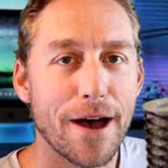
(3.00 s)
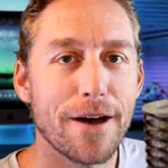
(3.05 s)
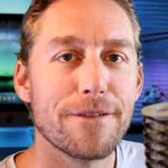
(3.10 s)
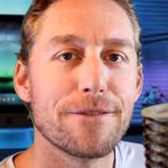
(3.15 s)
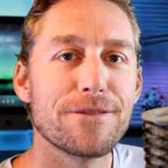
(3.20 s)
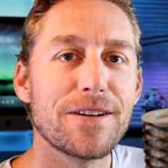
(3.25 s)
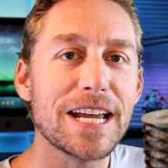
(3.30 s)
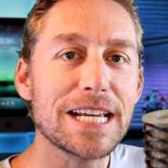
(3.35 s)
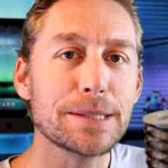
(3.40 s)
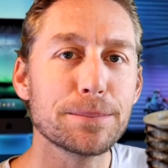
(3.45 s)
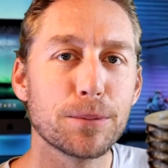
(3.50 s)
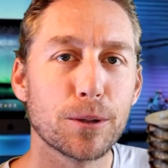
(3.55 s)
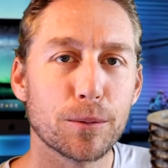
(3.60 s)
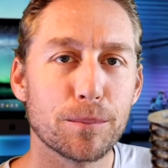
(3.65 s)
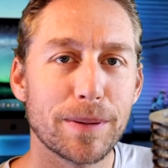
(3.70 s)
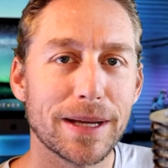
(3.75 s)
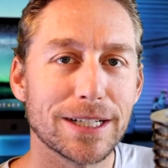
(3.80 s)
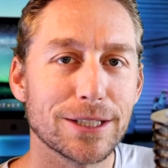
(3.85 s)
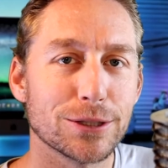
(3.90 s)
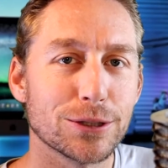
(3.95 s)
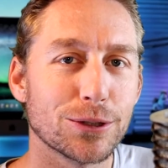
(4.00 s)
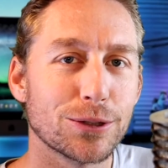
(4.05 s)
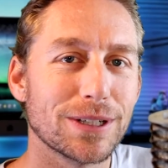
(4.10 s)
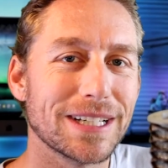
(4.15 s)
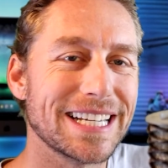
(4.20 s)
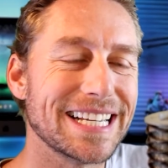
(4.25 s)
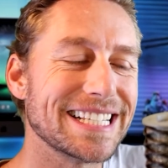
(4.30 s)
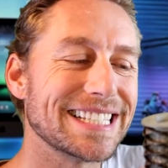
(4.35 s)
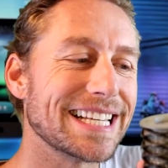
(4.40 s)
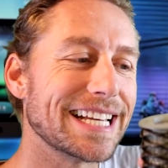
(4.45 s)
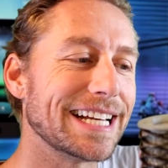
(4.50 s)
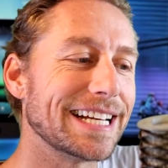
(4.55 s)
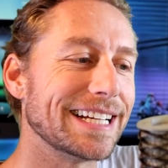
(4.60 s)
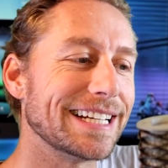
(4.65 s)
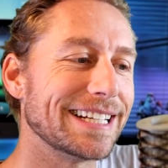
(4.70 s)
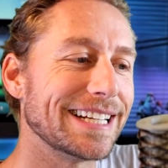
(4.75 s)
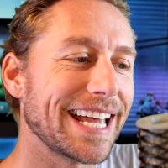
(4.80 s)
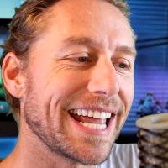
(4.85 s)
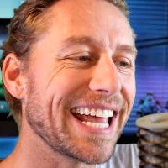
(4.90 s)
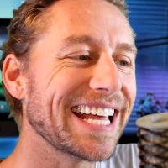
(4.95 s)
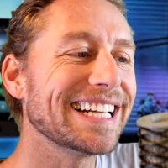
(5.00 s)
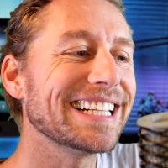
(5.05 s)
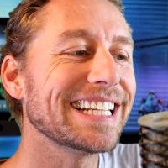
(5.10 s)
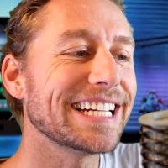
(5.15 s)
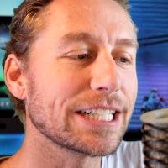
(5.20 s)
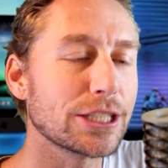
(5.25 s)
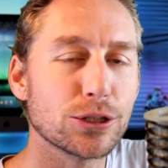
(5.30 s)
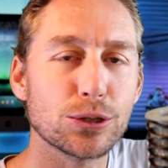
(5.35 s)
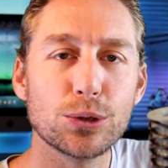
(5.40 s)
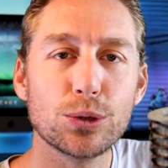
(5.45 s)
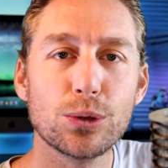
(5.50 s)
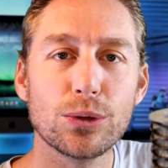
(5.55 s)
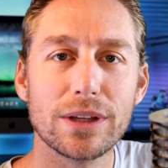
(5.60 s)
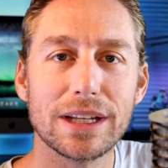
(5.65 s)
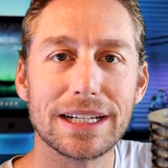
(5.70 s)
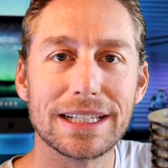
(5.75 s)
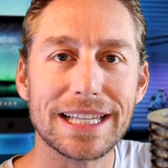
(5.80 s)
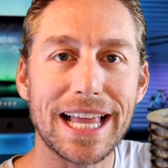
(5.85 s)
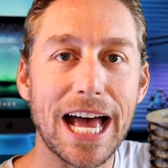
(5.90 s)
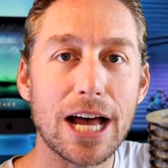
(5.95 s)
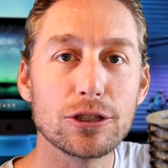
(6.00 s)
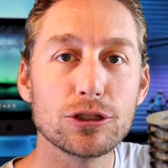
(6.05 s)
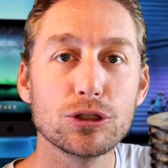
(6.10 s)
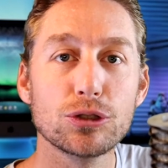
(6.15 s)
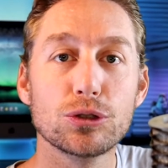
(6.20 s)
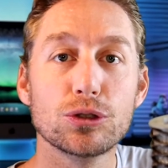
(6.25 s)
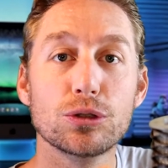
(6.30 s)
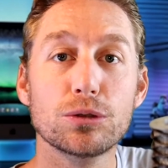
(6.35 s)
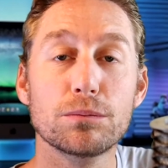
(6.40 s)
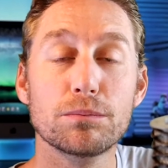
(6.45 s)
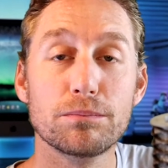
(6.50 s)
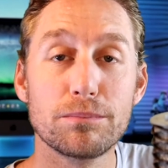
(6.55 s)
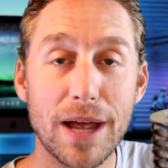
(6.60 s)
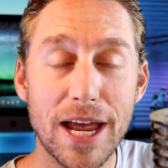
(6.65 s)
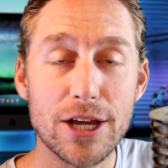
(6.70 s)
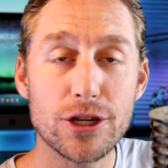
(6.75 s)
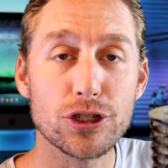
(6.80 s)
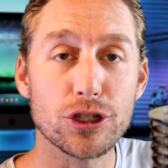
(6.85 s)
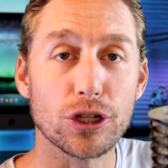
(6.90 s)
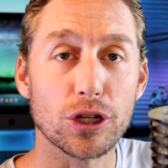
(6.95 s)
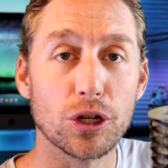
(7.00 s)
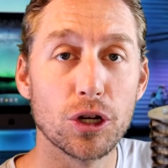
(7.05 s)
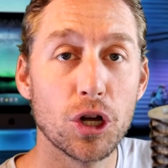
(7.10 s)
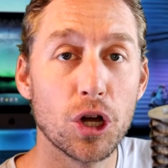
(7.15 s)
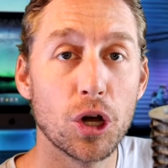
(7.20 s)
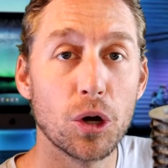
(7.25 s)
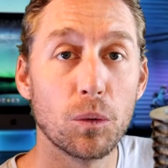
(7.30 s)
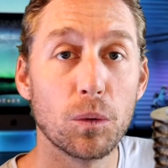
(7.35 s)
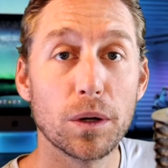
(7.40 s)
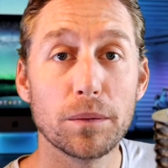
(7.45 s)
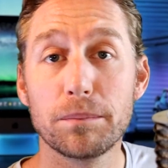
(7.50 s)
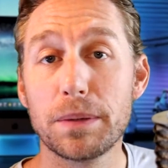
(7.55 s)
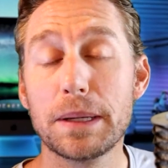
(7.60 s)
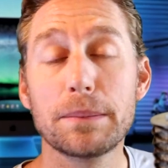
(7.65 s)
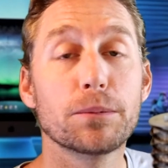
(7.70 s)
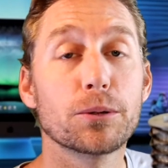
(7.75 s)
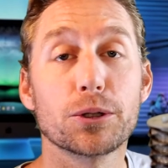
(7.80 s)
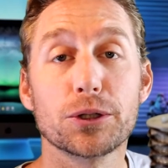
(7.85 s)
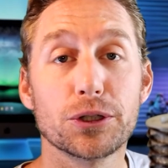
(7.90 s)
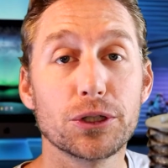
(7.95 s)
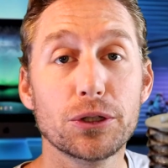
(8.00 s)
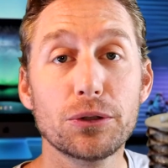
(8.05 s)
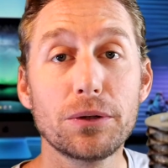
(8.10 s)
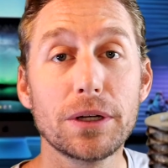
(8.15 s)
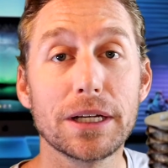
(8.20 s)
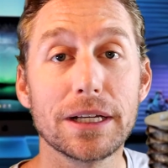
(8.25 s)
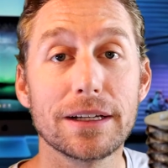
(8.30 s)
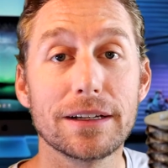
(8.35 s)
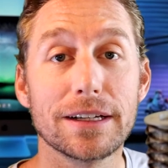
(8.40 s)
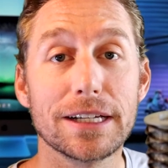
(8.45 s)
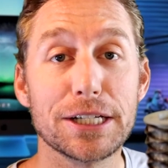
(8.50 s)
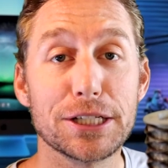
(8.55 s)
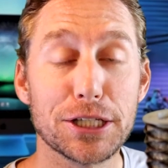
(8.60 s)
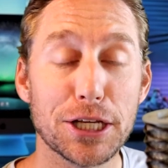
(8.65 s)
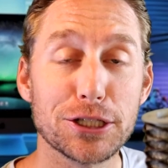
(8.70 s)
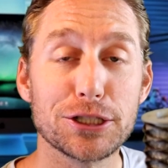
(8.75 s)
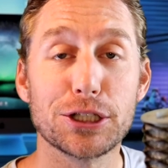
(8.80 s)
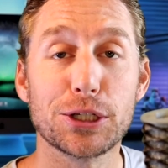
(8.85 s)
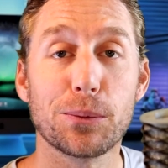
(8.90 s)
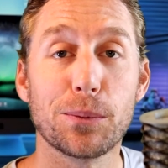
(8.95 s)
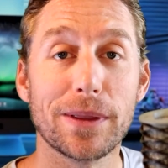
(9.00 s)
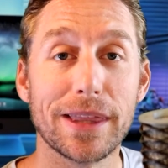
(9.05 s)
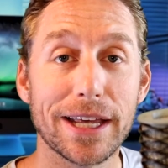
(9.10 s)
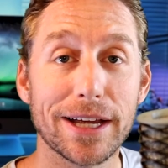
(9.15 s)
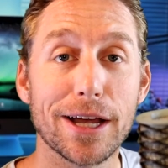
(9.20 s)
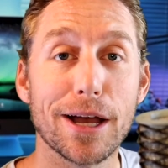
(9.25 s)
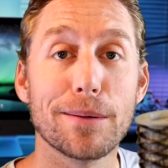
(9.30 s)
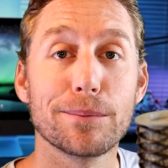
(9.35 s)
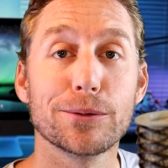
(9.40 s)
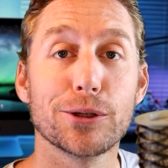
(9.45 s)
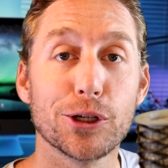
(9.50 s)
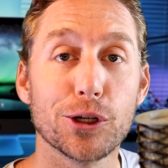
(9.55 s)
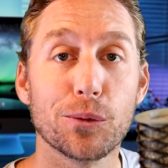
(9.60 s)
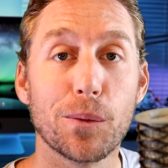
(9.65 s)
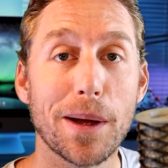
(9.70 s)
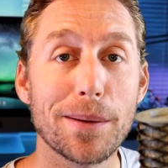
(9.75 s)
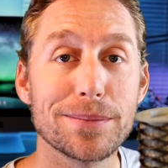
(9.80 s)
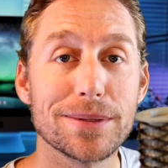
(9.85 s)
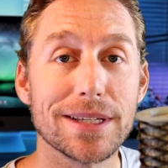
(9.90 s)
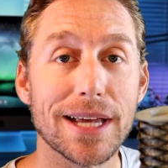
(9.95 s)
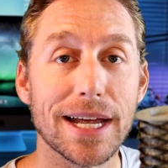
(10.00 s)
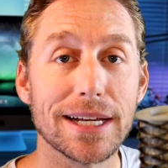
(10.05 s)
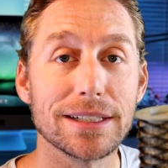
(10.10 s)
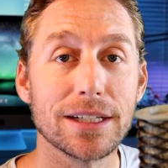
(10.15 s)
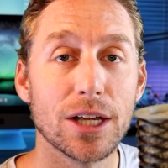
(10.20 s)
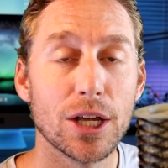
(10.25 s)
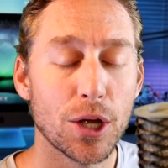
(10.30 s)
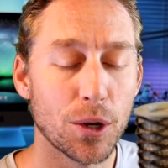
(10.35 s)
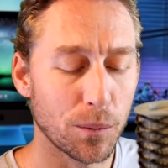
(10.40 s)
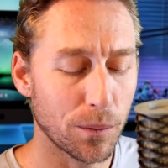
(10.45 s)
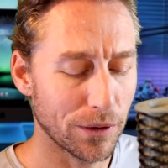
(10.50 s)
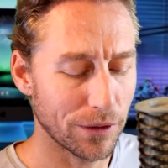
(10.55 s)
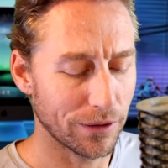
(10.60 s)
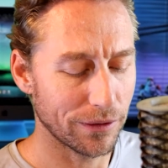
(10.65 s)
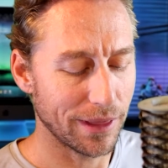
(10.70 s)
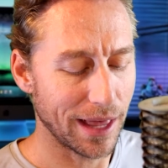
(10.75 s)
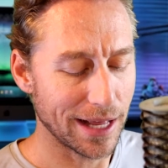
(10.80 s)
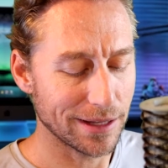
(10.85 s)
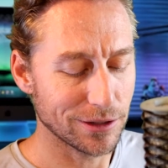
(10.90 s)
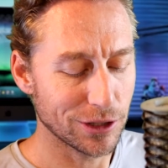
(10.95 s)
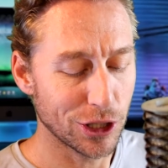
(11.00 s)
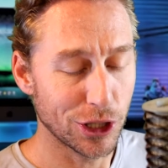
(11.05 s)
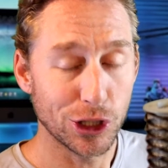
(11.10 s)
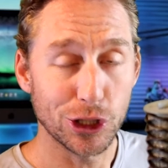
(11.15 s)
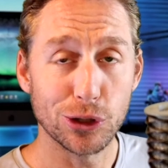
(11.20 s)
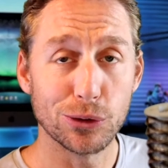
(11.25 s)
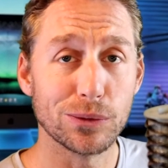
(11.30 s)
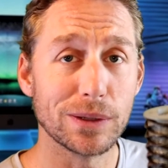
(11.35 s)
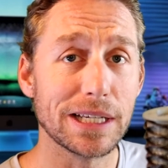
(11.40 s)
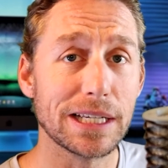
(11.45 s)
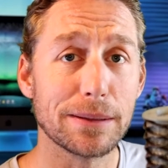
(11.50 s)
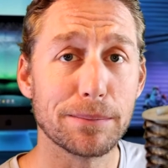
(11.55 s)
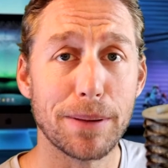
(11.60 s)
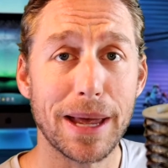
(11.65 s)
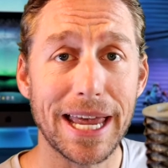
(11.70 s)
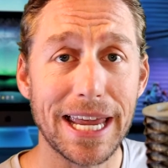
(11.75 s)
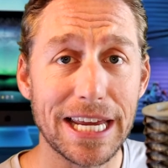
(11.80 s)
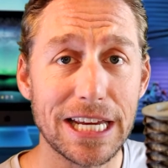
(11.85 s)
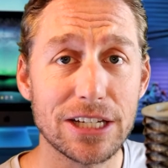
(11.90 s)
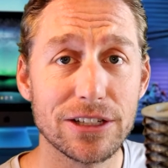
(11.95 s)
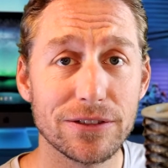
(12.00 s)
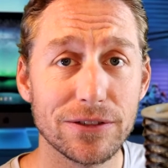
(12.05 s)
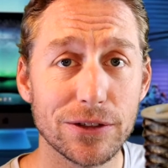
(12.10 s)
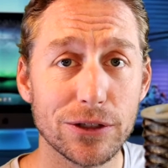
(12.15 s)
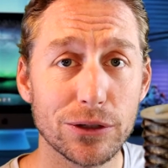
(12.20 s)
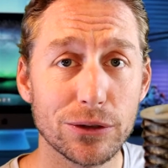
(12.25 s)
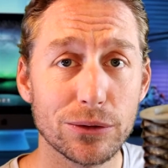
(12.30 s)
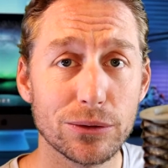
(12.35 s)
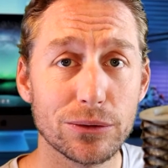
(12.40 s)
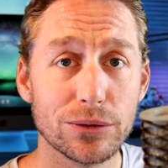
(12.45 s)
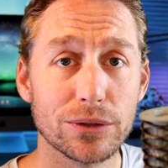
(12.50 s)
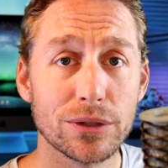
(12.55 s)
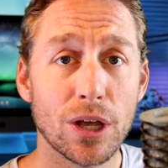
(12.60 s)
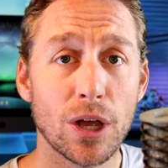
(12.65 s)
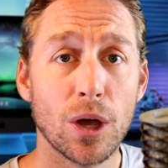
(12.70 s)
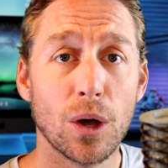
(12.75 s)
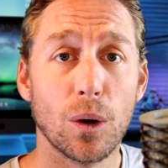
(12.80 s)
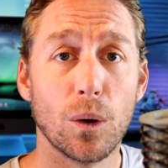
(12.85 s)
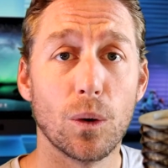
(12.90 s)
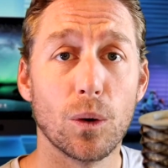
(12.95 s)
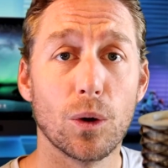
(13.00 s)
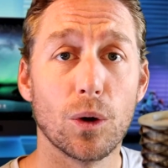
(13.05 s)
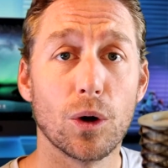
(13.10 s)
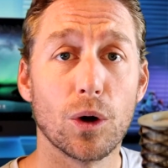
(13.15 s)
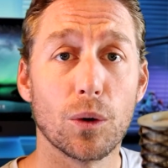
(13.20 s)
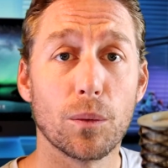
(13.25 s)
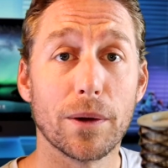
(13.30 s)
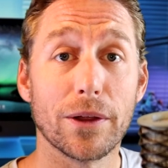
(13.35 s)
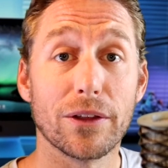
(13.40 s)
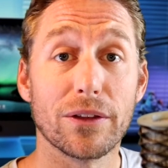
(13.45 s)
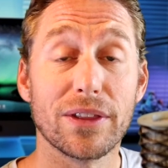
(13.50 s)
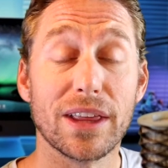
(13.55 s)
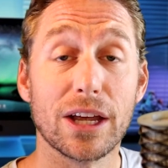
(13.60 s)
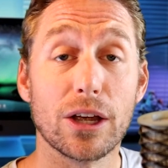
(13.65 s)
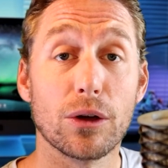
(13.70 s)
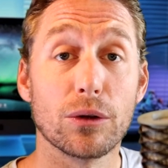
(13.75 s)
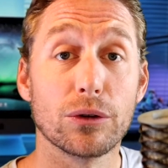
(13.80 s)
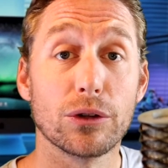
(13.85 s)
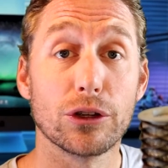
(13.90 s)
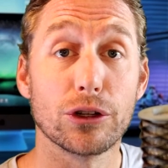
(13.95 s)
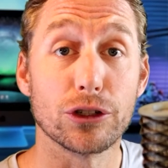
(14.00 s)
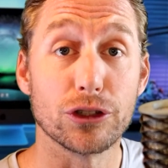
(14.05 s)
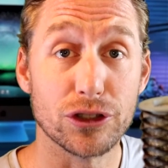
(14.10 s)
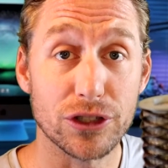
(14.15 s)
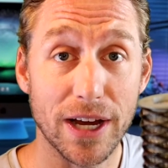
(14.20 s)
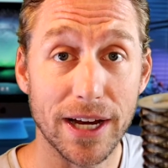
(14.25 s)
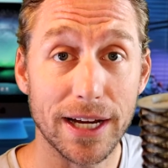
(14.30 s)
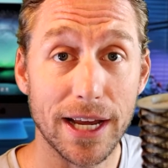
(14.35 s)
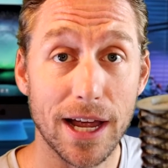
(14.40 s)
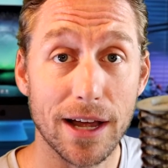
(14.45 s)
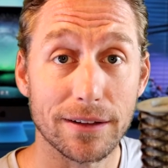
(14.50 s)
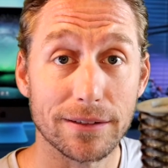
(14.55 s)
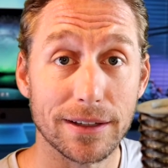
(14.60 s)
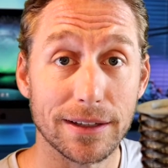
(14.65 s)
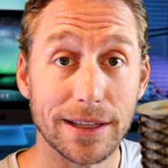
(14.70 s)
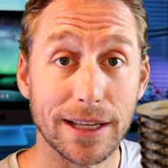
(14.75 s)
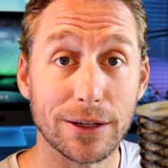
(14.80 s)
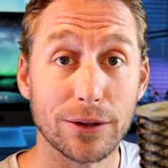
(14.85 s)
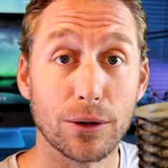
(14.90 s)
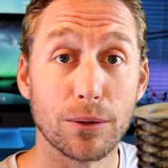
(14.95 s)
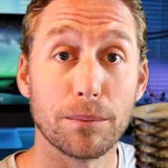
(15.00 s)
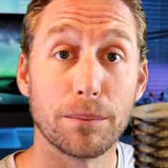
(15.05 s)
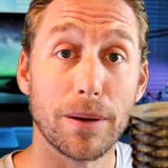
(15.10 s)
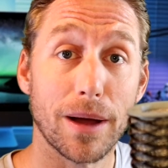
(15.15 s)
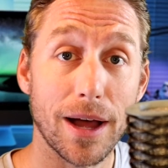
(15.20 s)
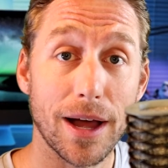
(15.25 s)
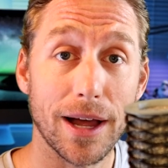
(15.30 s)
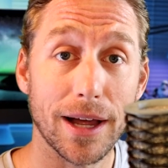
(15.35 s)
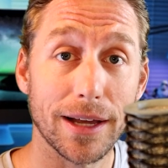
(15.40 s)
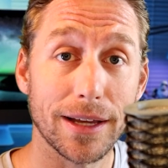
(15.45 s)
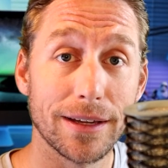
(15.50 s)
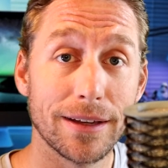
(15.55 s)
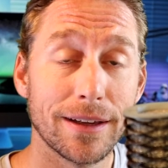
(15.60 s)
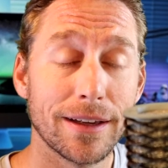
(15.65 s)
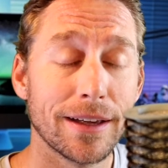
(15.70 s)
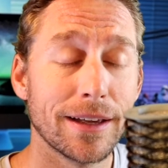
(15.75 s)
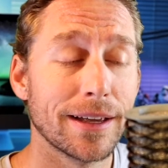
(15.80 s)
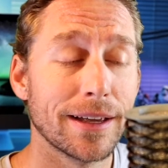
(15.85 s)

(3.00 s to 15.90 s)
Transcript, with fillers: A Facebook pixel is an analytic tool that allows you to measure what people are doing essentially when they come to your website, whether that's unique page views or whether they go to your checkout and they don't buy,